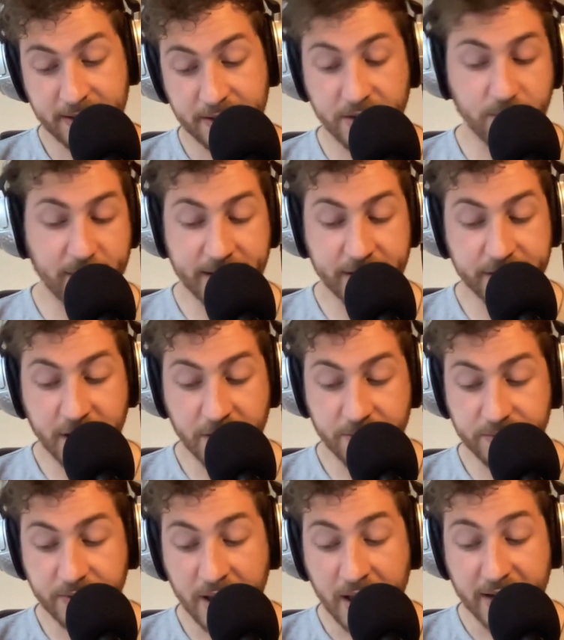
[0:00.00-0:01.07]
The
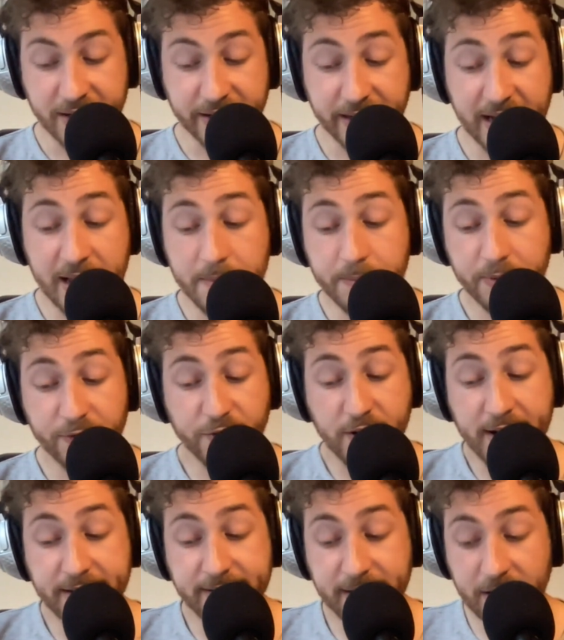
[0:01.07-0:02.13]
well-known glib
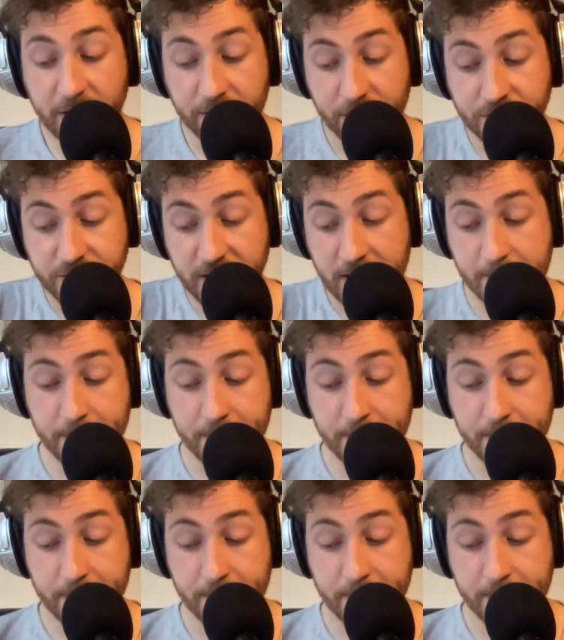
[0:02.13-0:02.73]
phraseology